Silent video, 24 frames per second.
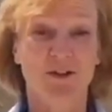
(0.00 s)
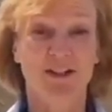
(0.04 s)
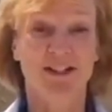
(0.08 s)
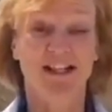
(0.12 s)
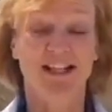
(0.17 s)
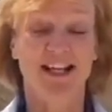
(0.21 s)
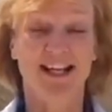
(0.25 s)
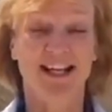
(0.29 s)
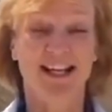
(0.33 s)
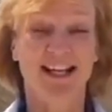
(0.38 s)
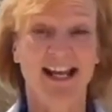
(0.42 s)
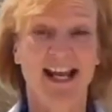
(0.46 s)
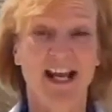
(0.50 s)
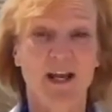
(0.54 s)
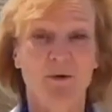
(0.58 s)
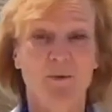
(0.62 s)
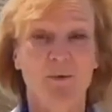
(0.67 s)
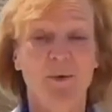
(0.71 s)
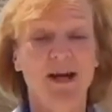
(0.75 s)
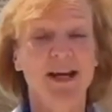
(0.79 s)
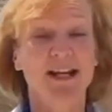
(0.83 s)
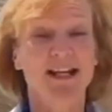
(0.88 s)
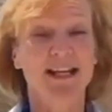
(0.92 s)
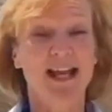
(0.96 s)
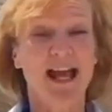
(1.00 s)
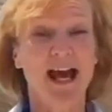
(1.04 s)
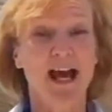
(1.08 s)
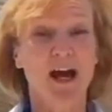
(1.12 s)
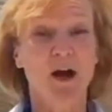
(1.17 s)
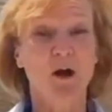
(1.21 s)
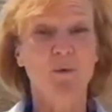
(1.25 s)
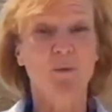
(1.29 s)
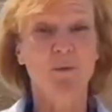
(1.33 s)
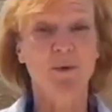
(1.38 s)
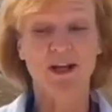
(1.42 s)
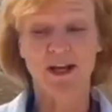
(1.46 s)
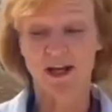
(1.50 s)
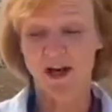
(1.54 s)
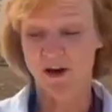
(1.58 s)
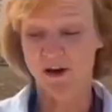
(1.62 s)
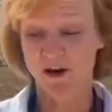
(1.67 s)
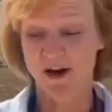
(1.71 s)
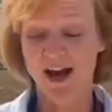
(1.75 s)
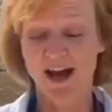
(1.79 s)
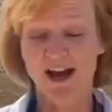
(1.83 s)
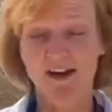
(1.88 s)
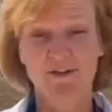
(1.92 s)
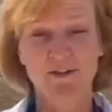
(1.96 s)
tonight. And right now we
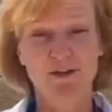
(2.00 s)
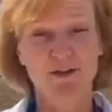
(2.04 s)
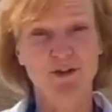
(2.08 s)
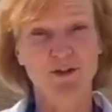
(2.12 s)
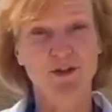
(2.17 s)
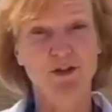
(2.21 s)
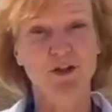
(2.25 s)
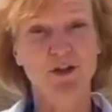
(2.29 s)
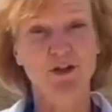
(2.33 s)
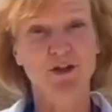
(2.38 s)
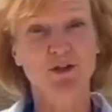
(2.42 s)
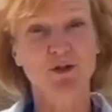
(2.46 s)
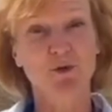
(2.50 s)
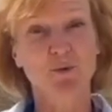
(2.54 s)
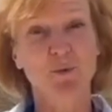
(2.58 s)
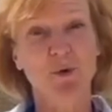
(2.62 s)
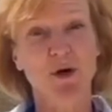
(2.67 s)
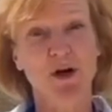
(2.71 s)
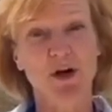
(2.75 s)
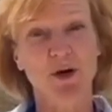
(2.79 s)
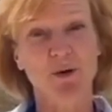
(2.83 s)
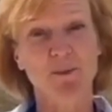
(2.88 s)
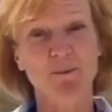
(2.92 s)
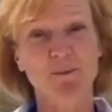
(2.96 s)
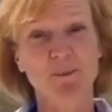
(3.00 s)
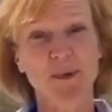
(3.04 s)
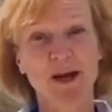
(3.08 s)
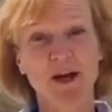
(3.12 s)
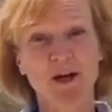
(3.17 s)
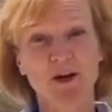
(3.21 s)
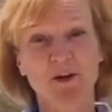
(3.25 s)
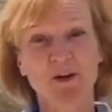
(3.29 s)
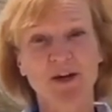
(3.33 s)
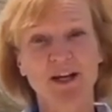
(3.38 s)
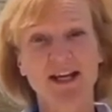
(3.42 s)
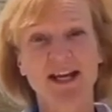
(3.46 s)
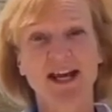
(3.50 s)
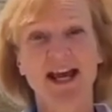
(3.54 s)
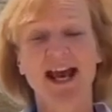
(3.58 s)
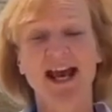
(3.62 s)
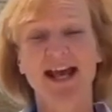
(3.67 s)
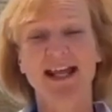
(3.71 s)
are at the church where Mary